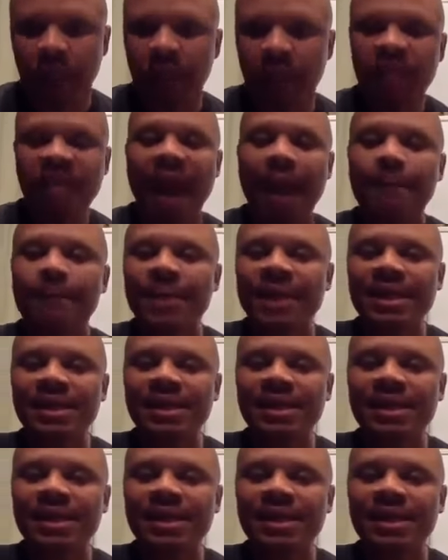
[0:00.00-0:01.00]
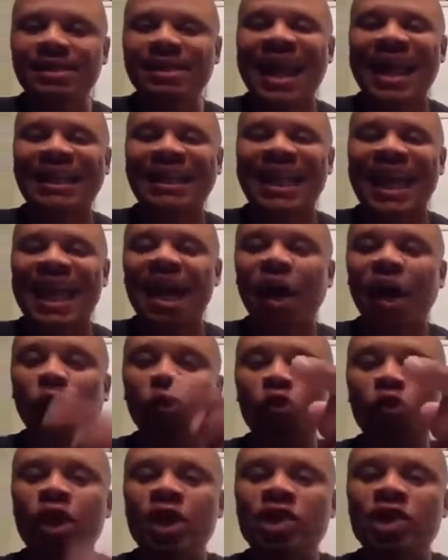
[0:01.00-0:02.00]
That means that they
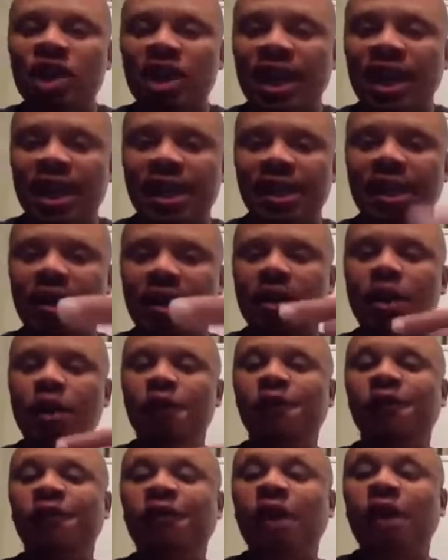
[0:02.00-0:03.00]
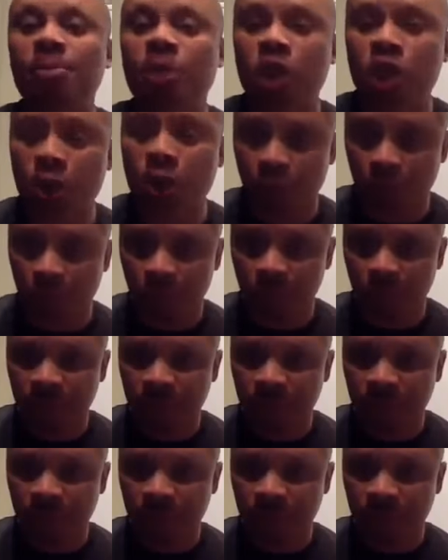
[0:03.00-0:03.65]
originated from you.